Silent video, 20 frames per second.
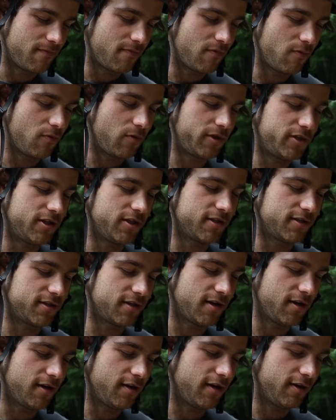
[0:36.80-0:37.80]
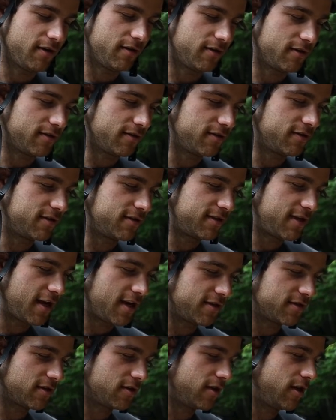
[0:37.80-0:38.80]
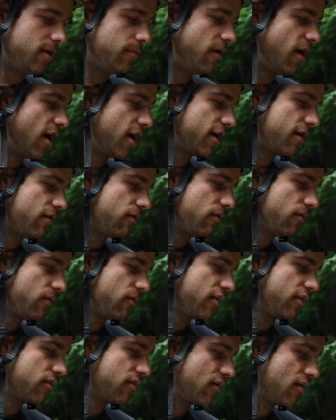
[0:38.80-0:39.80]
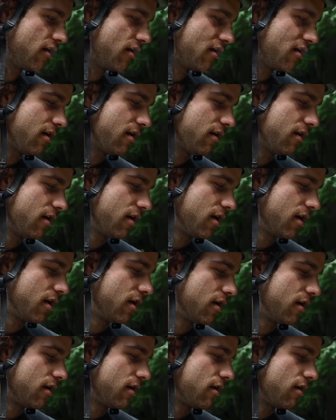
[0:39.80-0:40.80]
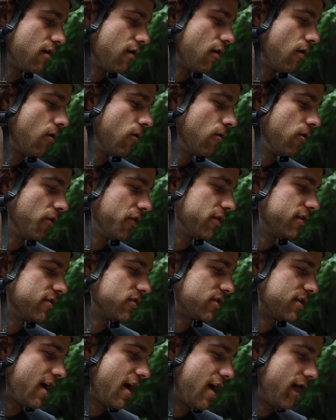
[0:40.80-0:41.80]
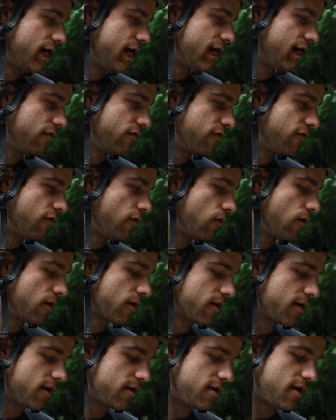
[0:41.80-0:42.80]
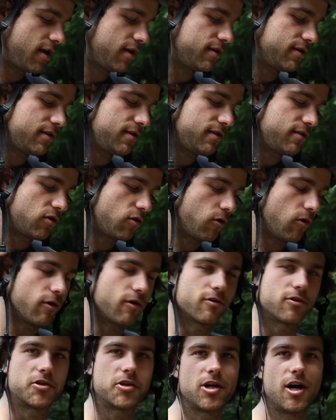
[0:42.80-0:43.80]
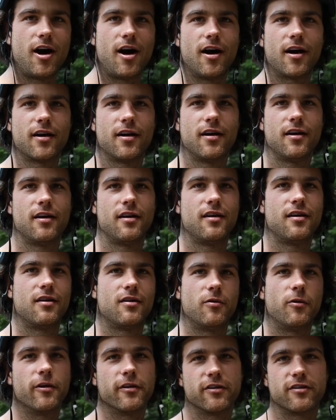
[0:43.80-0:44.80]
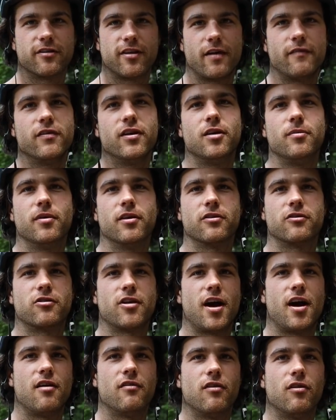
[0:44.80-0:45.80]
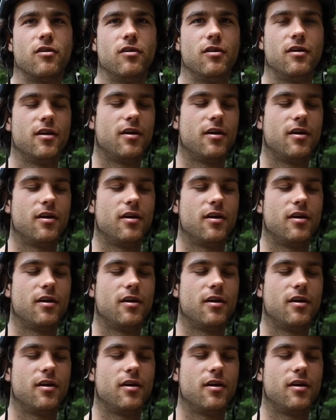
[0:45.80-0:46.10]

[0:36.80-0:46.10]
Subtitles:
which is a Taser e-bike with Olin's downhill fork and coil shock 170 mil travel.